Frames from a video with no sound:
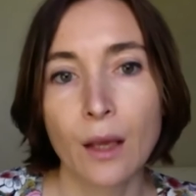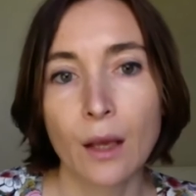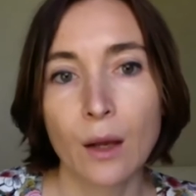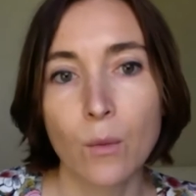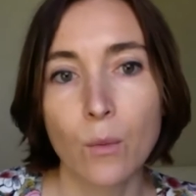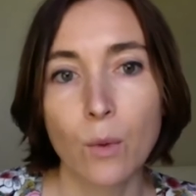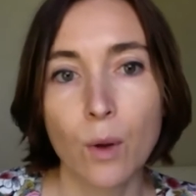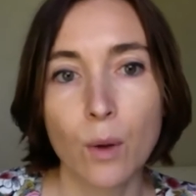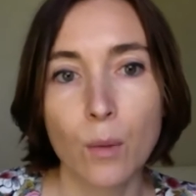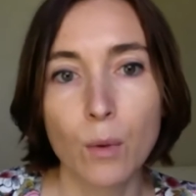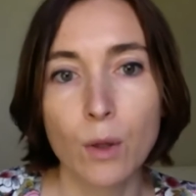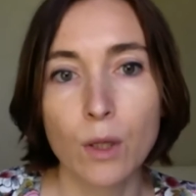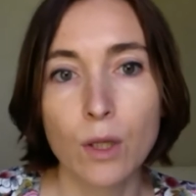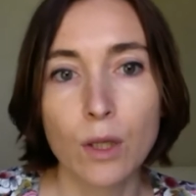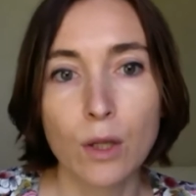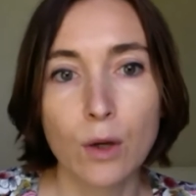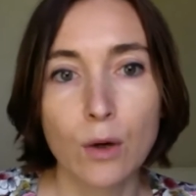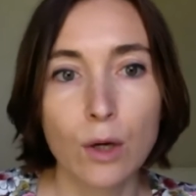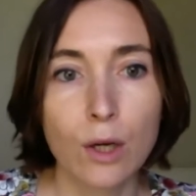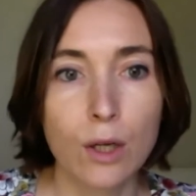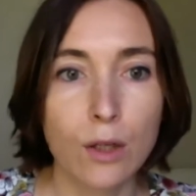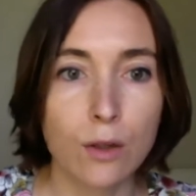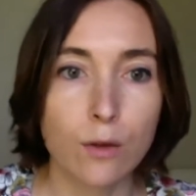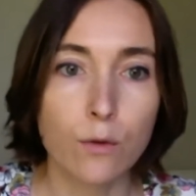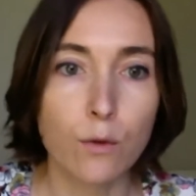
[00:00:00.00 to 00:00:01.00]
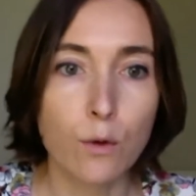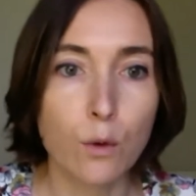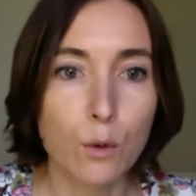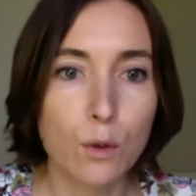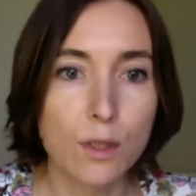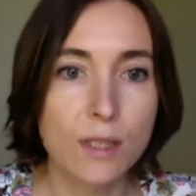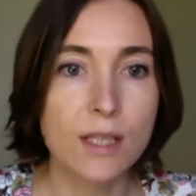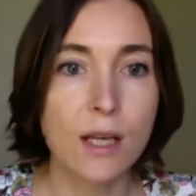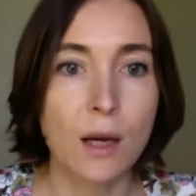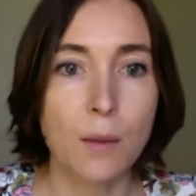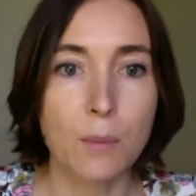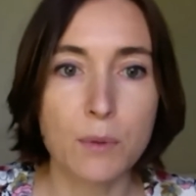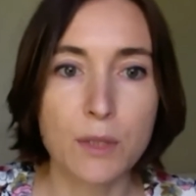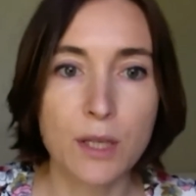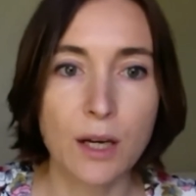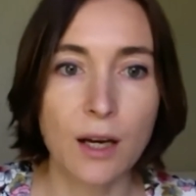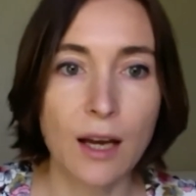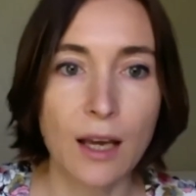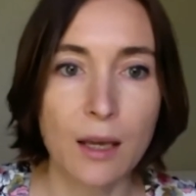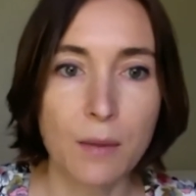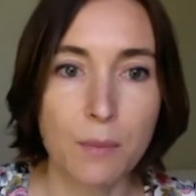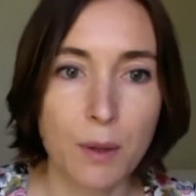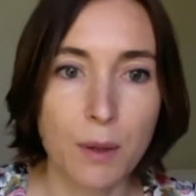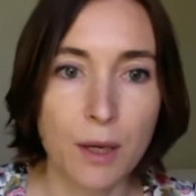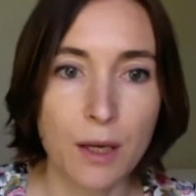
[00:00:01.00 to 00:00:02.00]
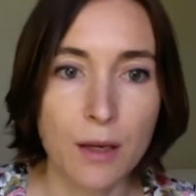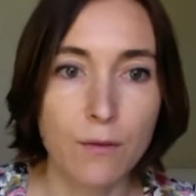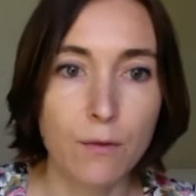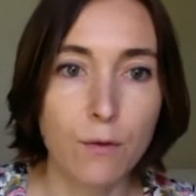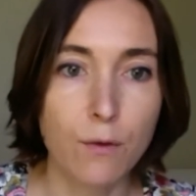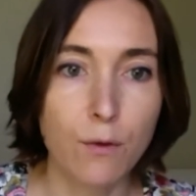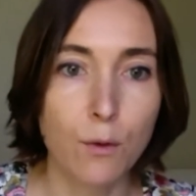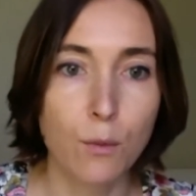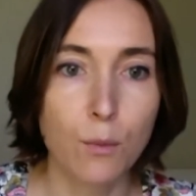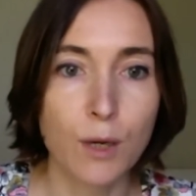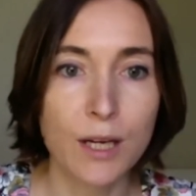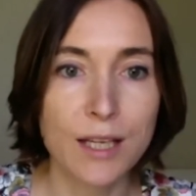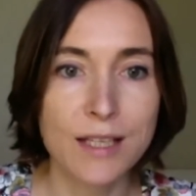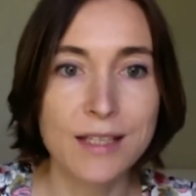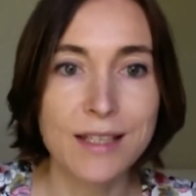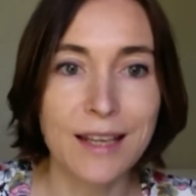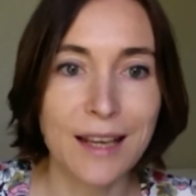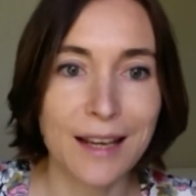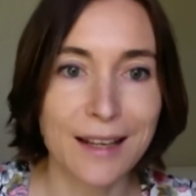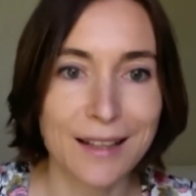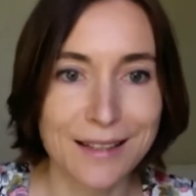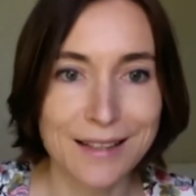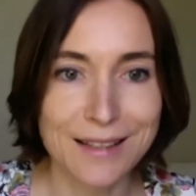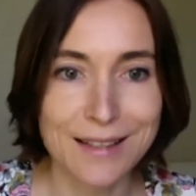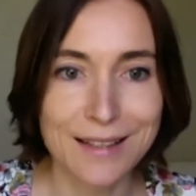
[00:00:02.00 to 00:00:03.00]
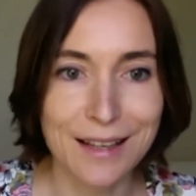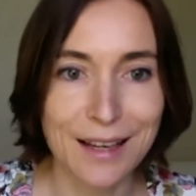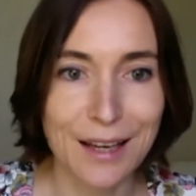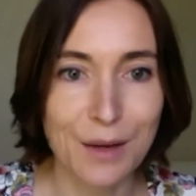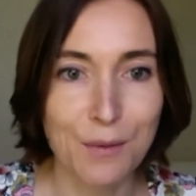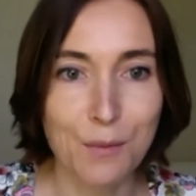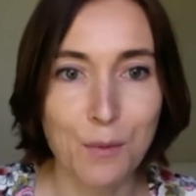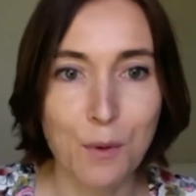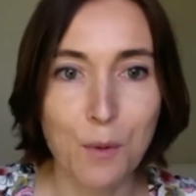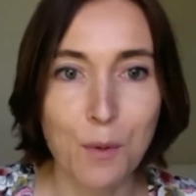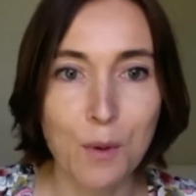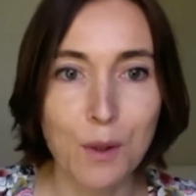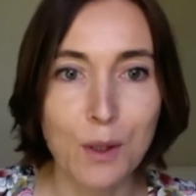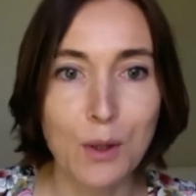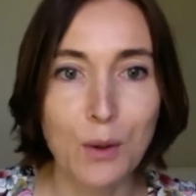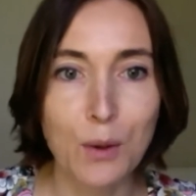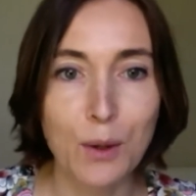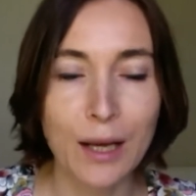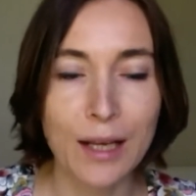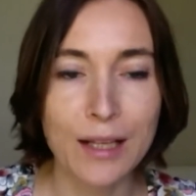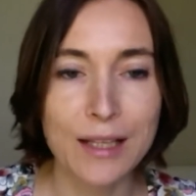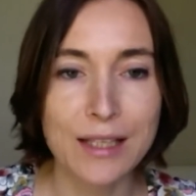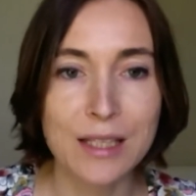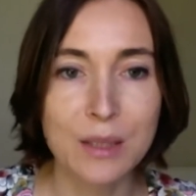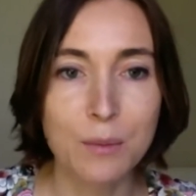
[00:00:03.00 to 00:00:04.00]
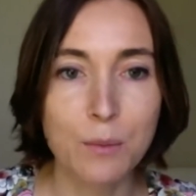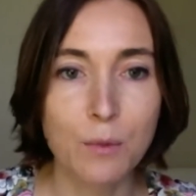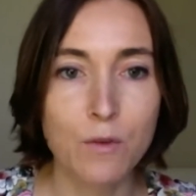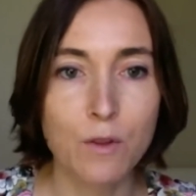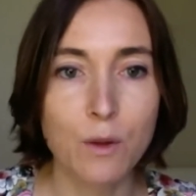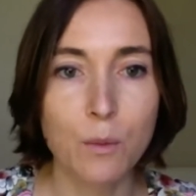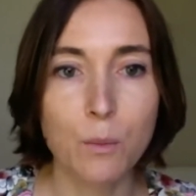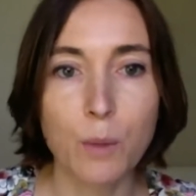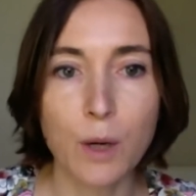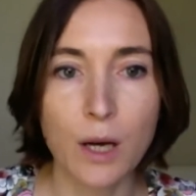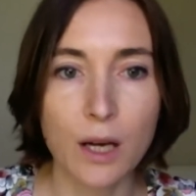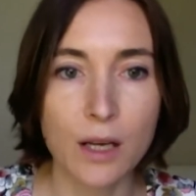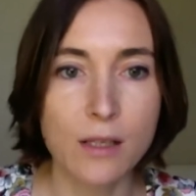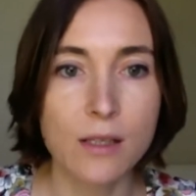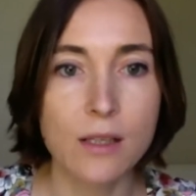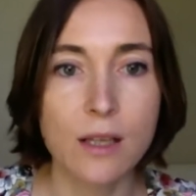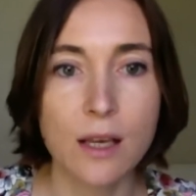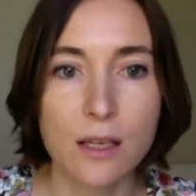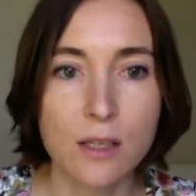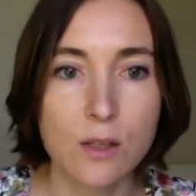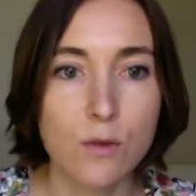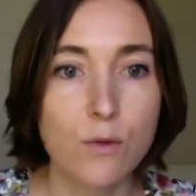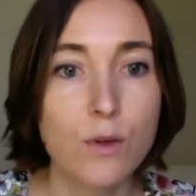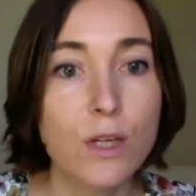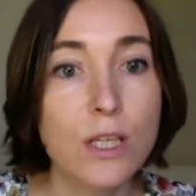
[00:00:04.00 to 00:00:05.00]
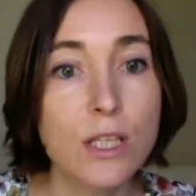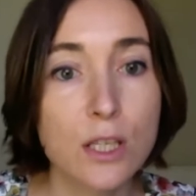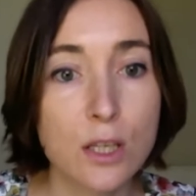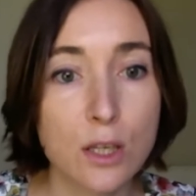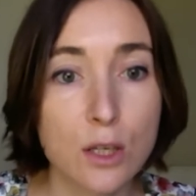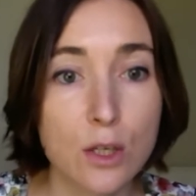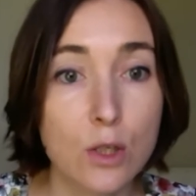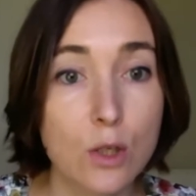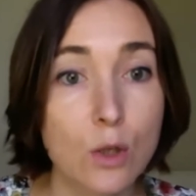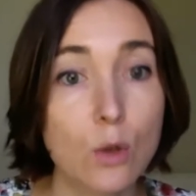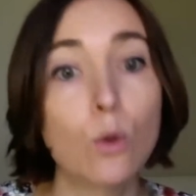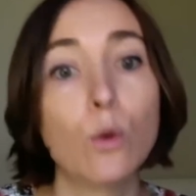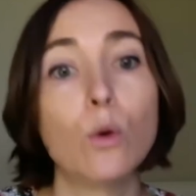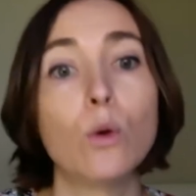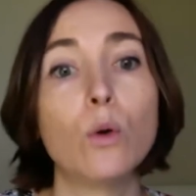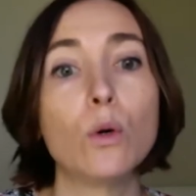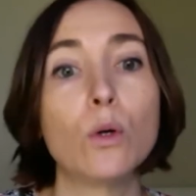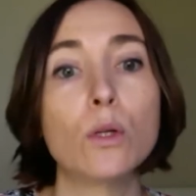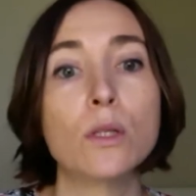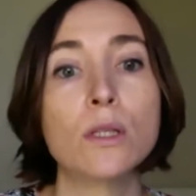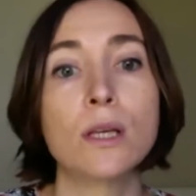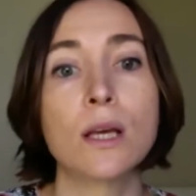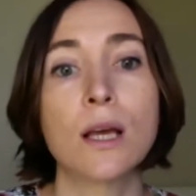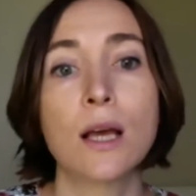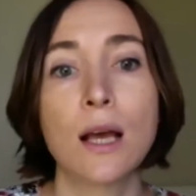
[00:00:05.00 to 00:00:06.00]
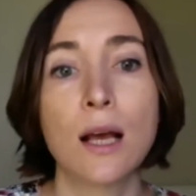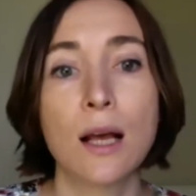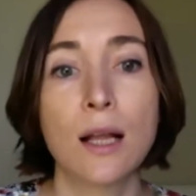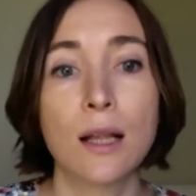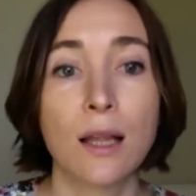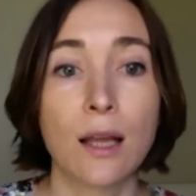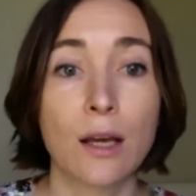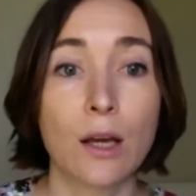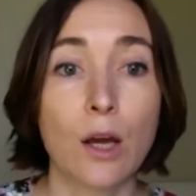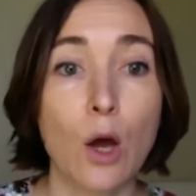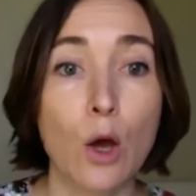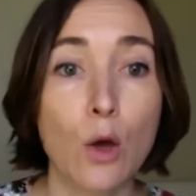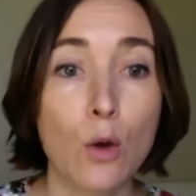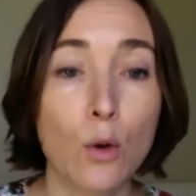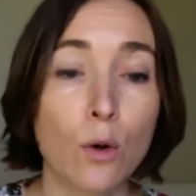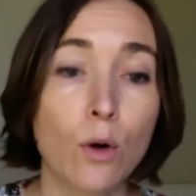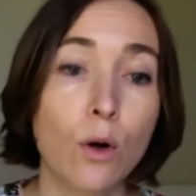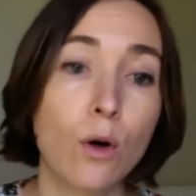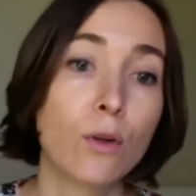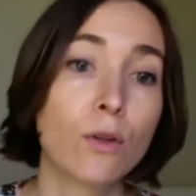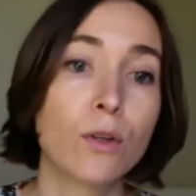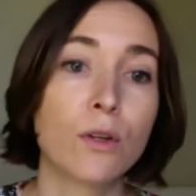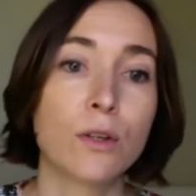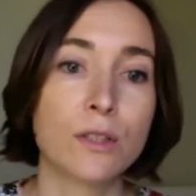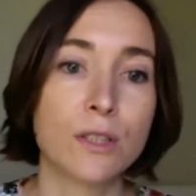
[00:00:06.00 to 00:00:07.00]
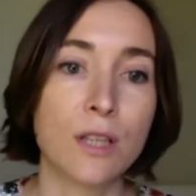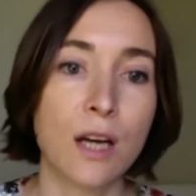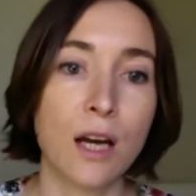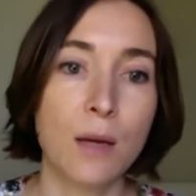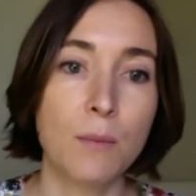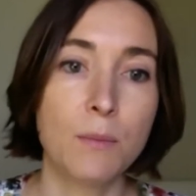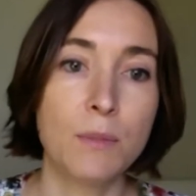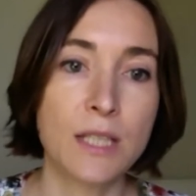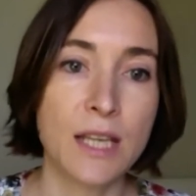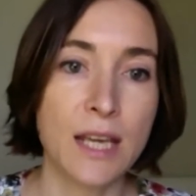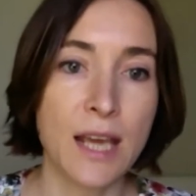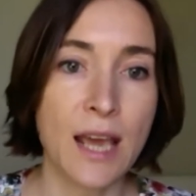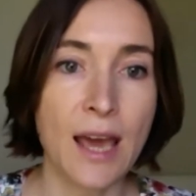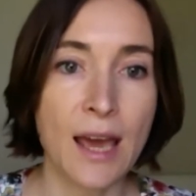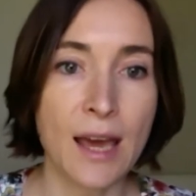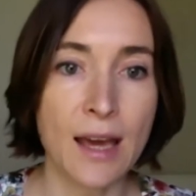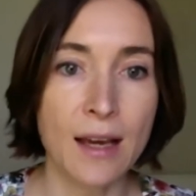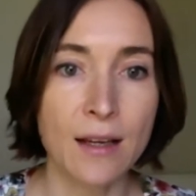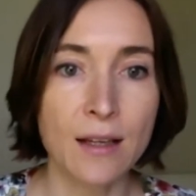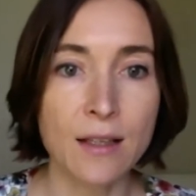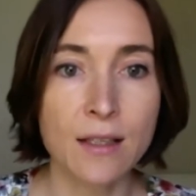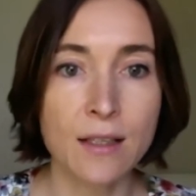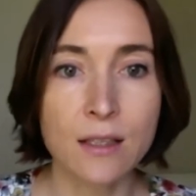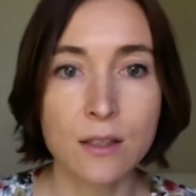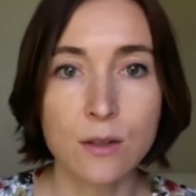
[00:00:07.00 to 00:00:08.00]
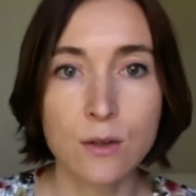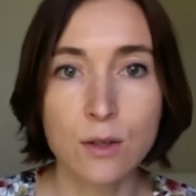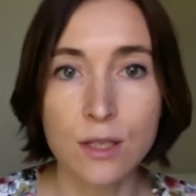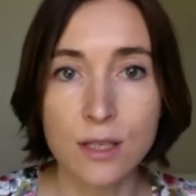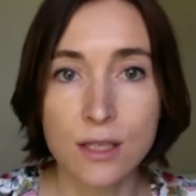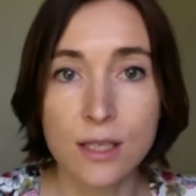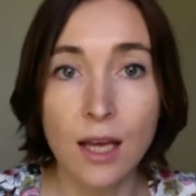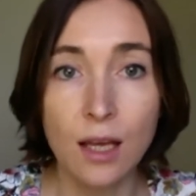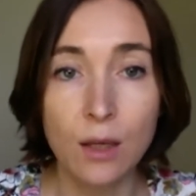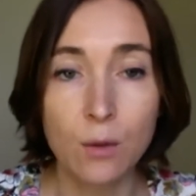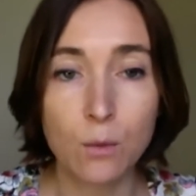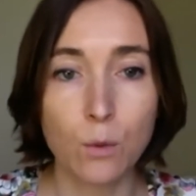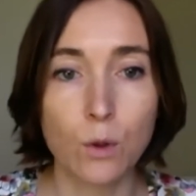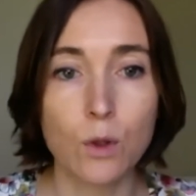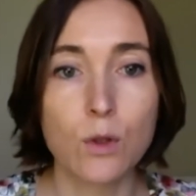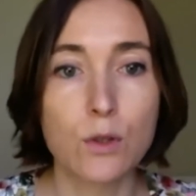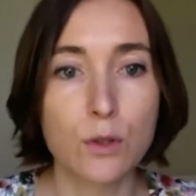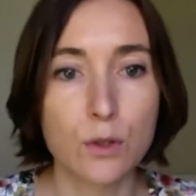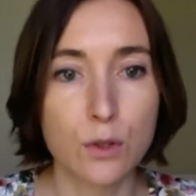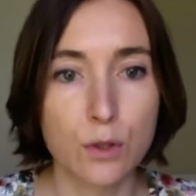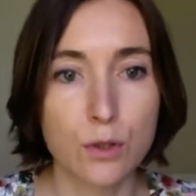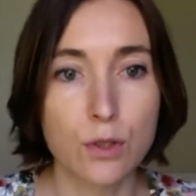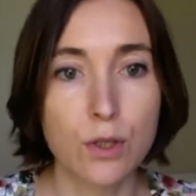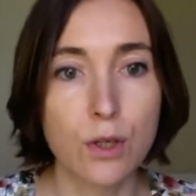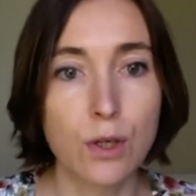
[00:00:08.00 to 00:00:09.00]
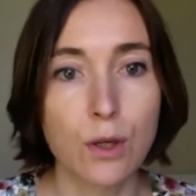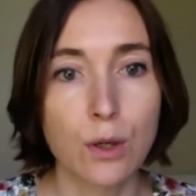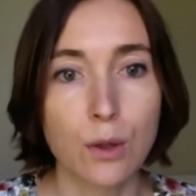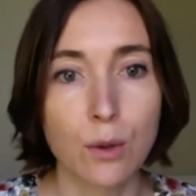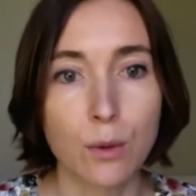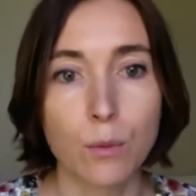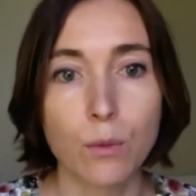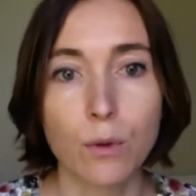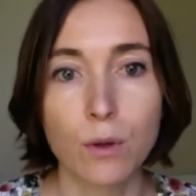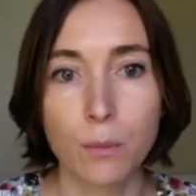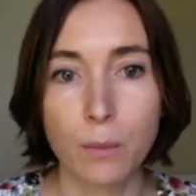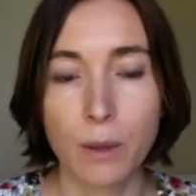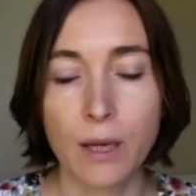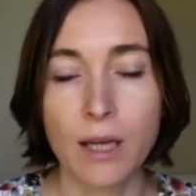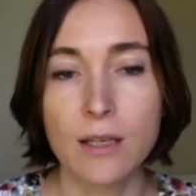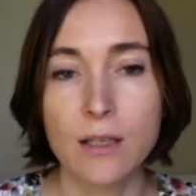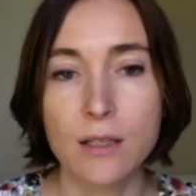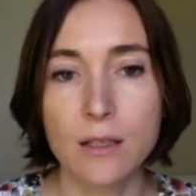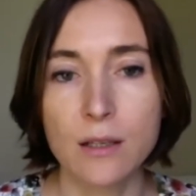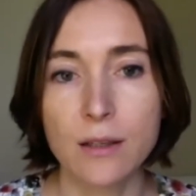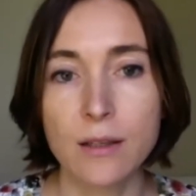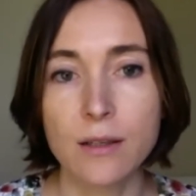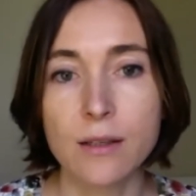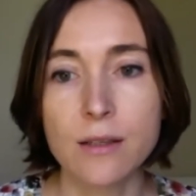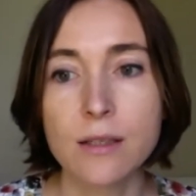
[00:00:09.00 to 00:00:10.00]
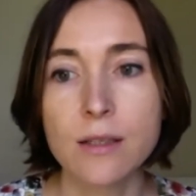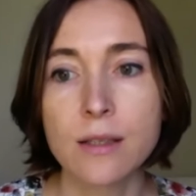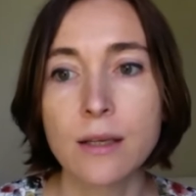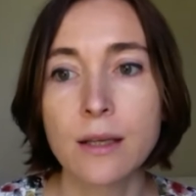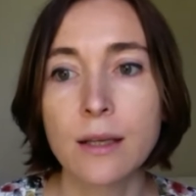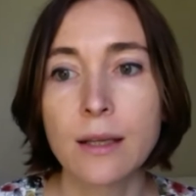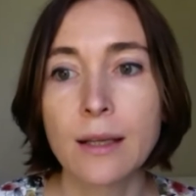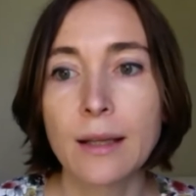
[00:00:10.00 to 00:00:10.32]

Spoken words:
We will look at, of course, subtyping for breast cancer, and we will look at some of the personalized risk scores, like Oncotype DX, to decide what to do with patients.